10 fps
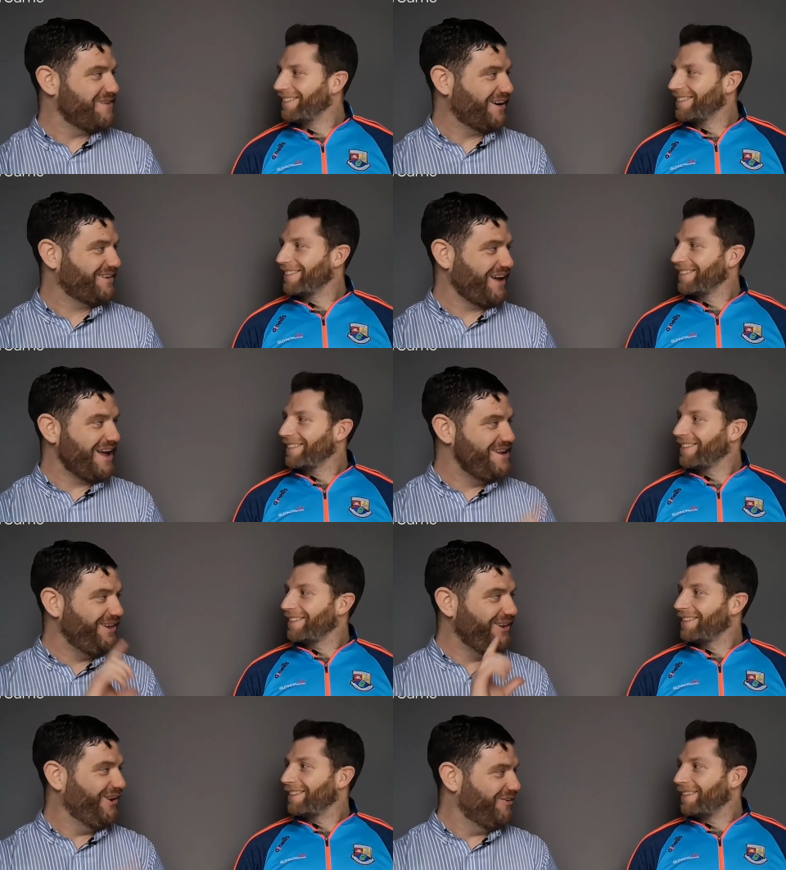Speaker 1: mark. I
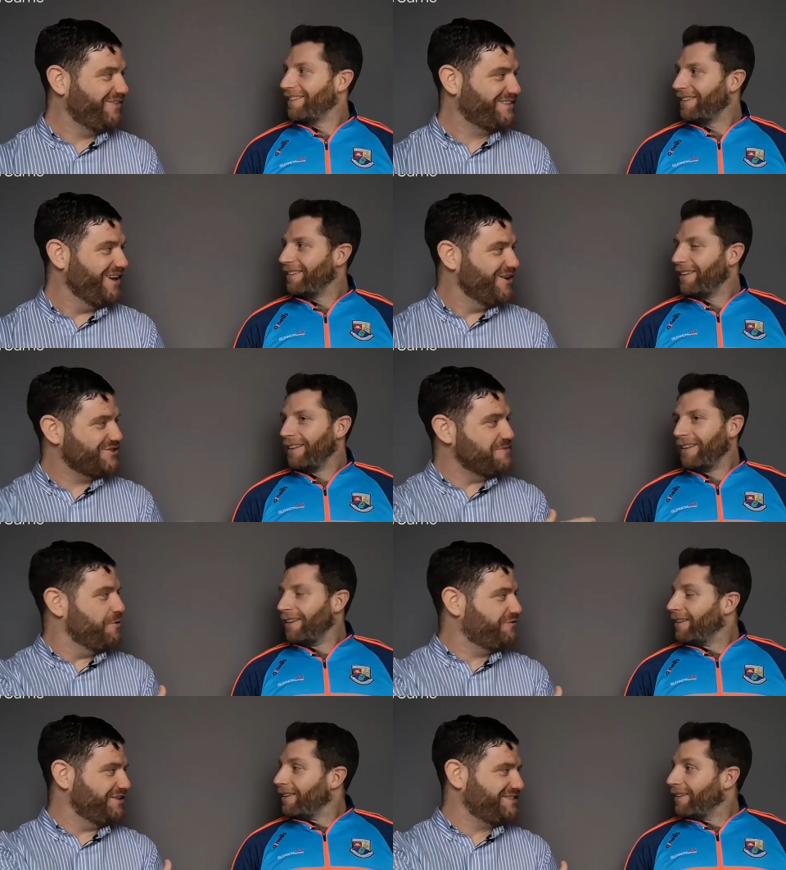love it because he
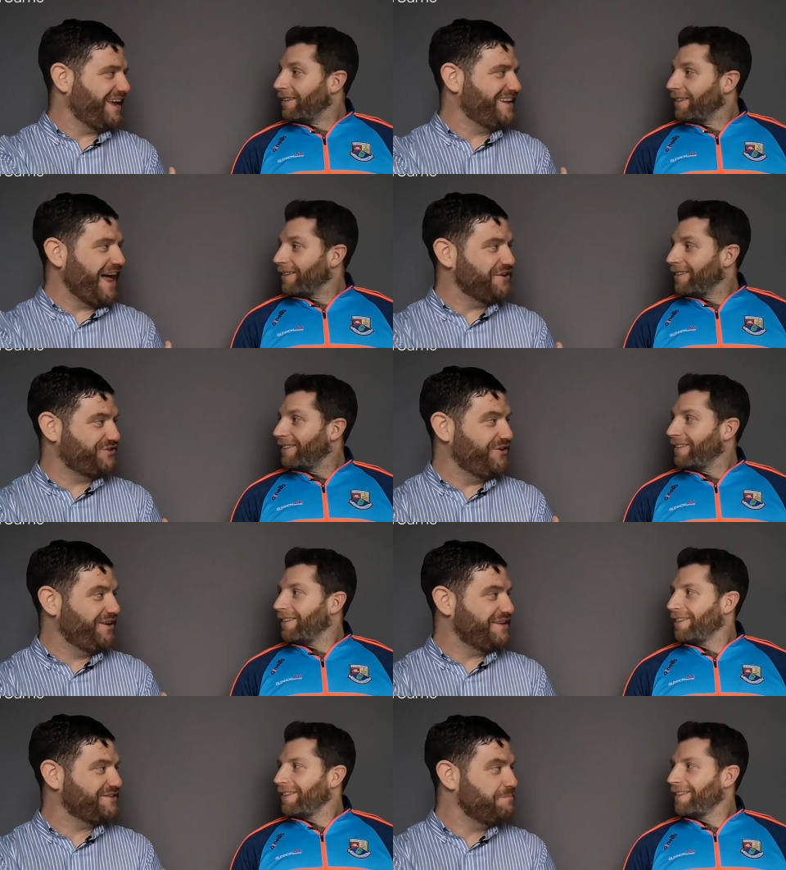moved inside last year
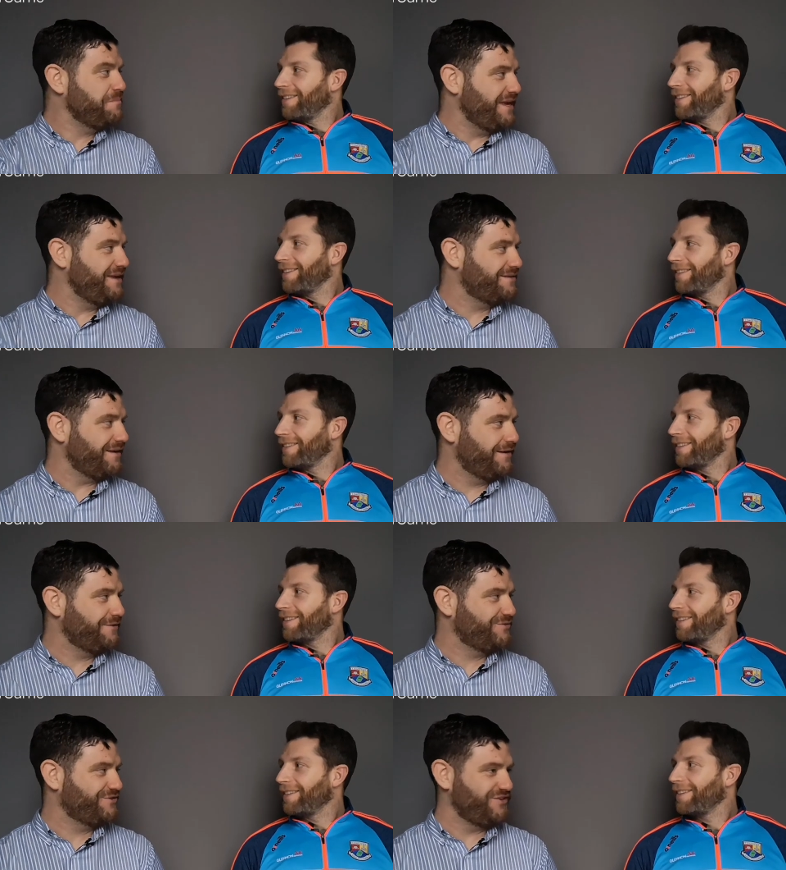against Meath, and
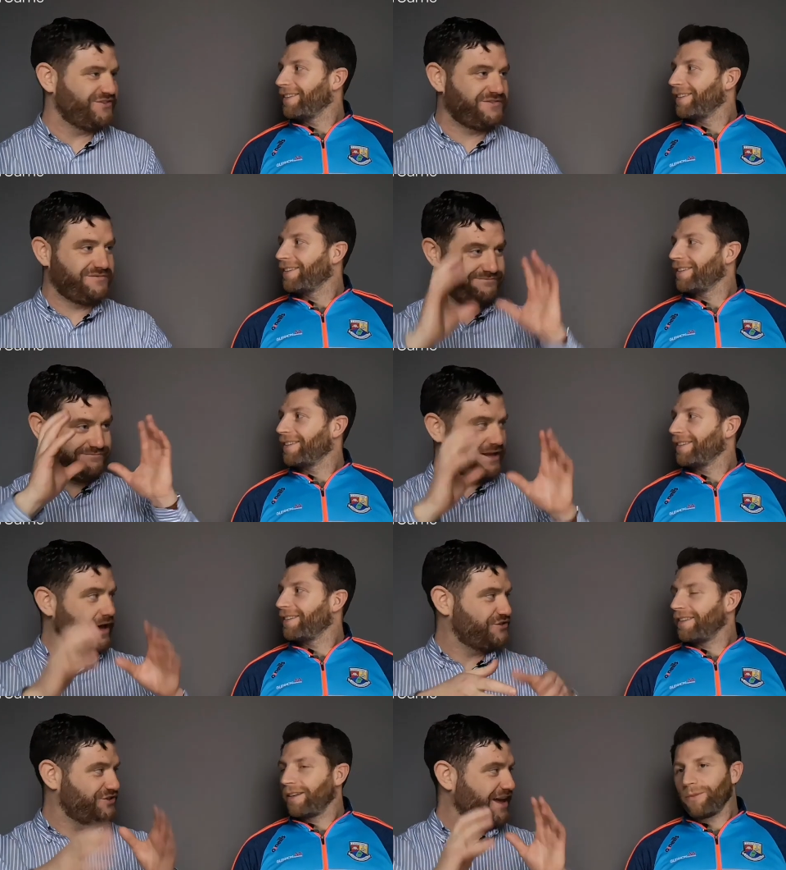it was just
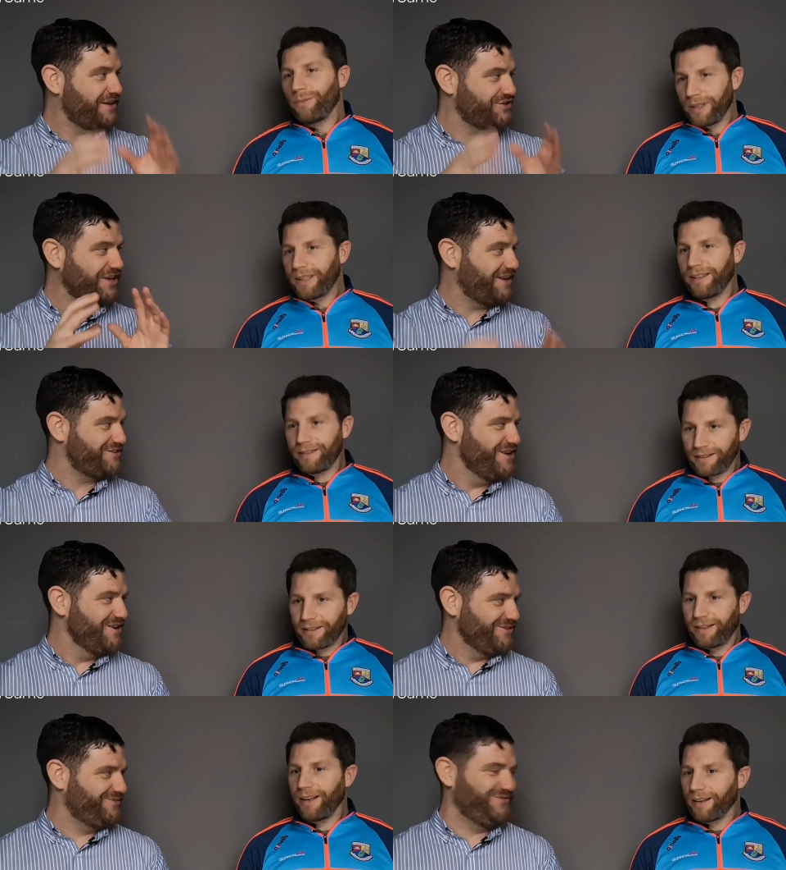catch, catch, well, catch. This is
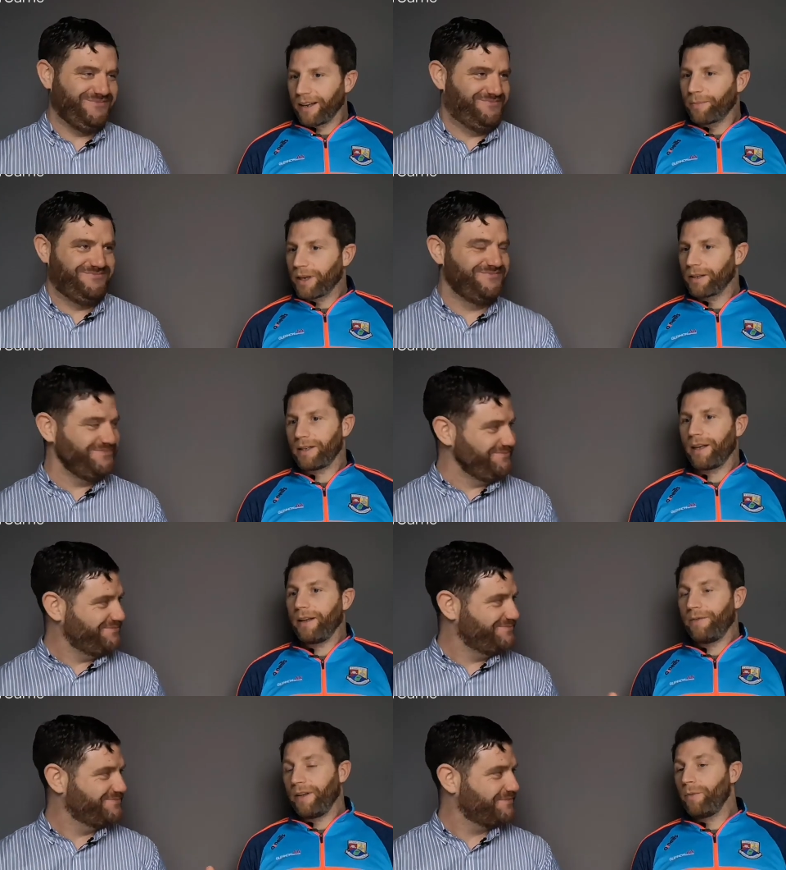
Speaker 2: the thing, like, because uh,
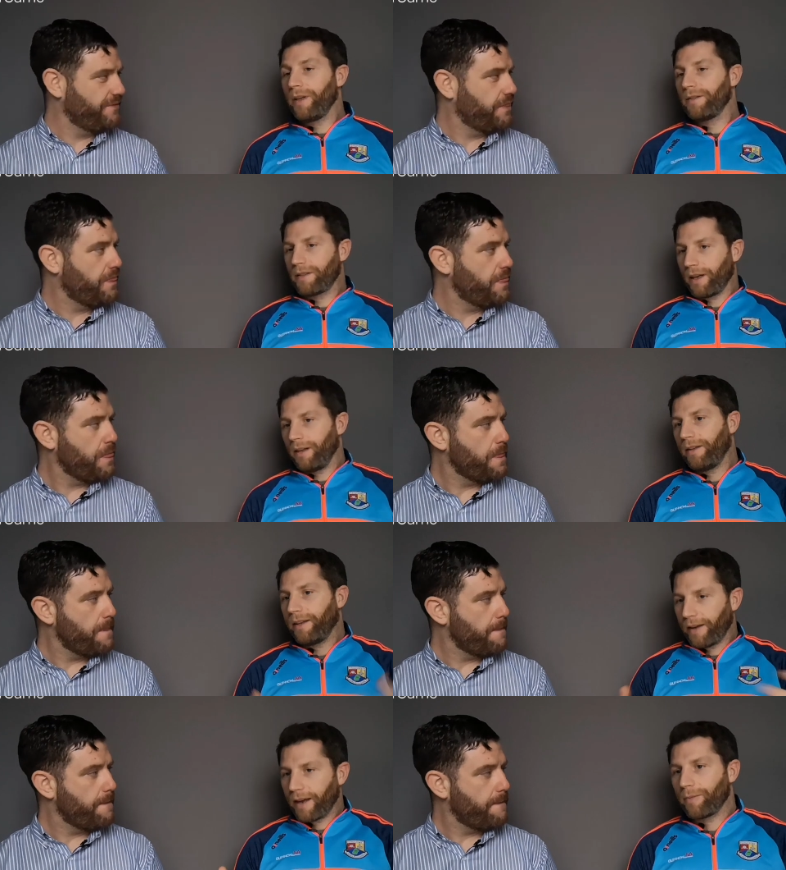if he wins that and
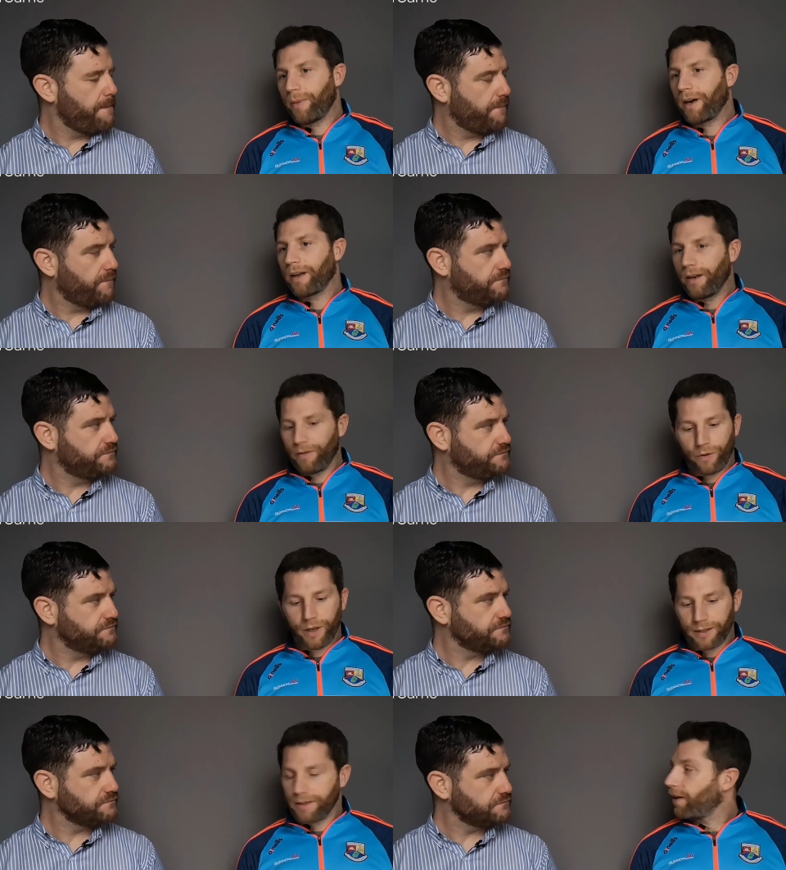the attack mark and
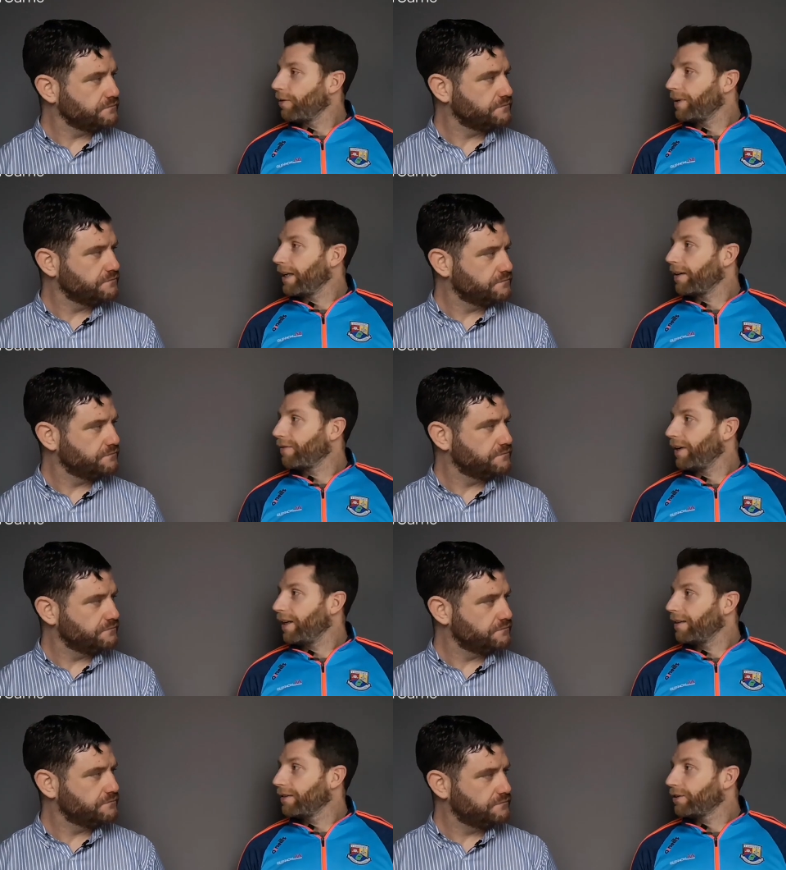therefore he can stand up and take
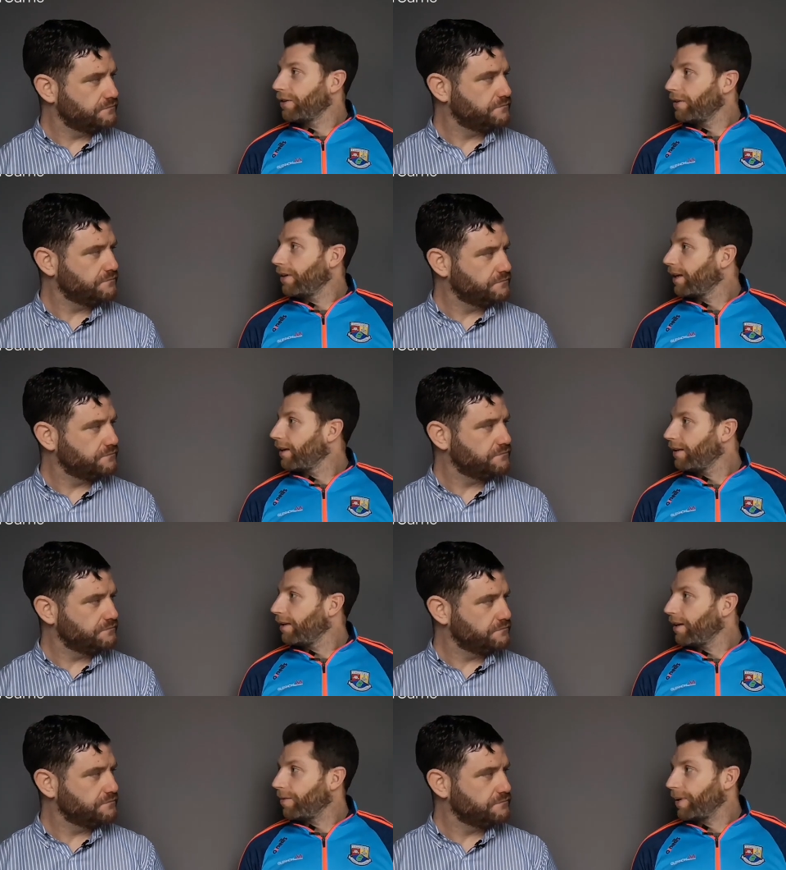free, sure, like,
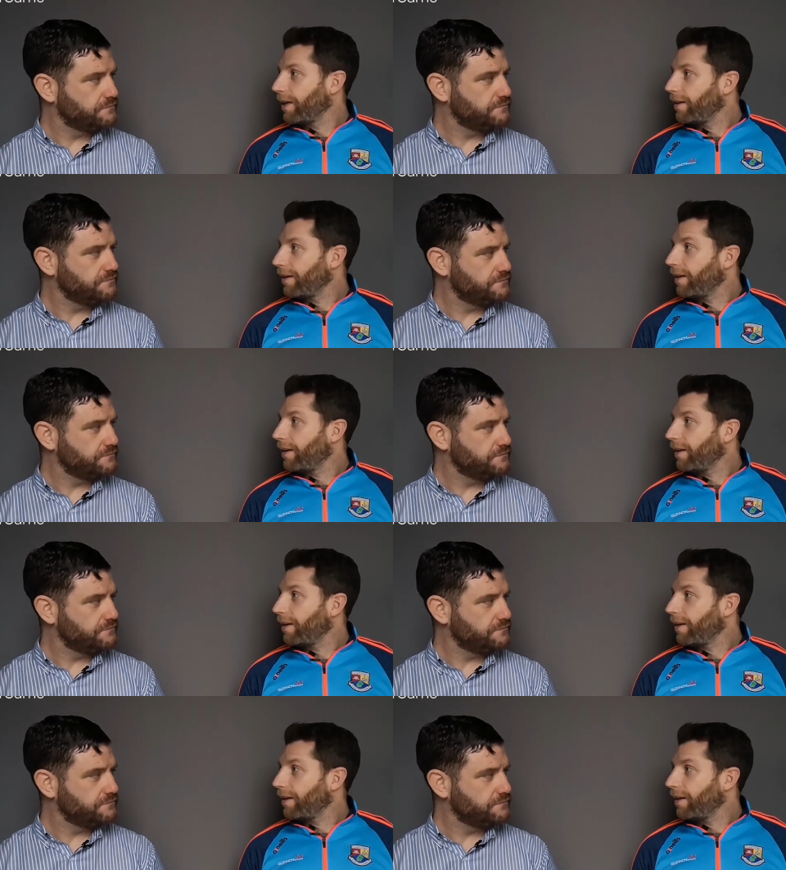he could be getting